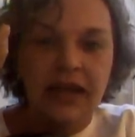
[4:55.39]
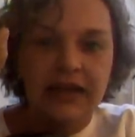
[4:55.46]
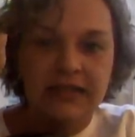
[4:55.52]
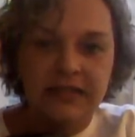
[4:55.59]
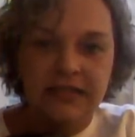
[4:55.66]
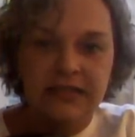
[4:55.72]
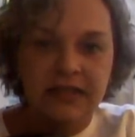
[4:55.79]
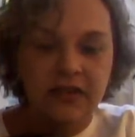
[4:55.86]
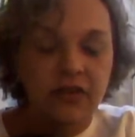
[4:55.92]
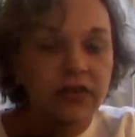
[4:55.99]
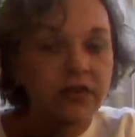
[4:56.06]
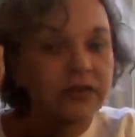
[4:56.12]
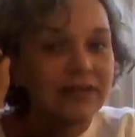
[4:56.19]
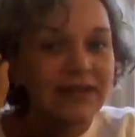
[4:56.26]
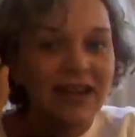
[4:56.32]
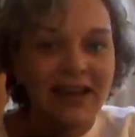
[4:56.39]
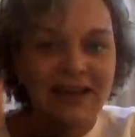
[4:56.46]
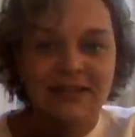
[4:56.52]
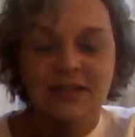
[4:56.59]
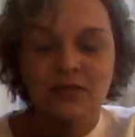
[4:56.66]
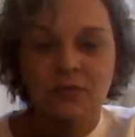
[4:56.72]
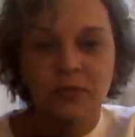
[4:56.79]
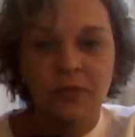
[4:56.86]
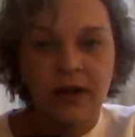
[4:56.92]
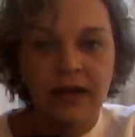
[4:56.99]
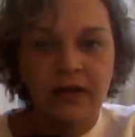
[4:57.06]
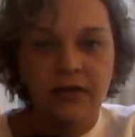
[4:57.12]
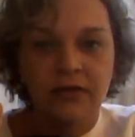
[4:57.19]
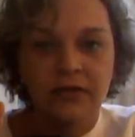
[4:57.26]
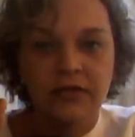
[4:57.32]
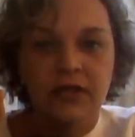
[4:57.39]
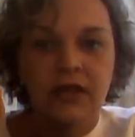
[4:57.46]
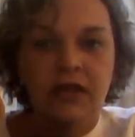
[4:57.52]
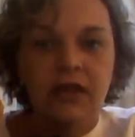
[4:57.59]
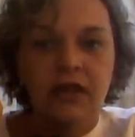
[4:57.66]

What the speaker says: It's still nice and round.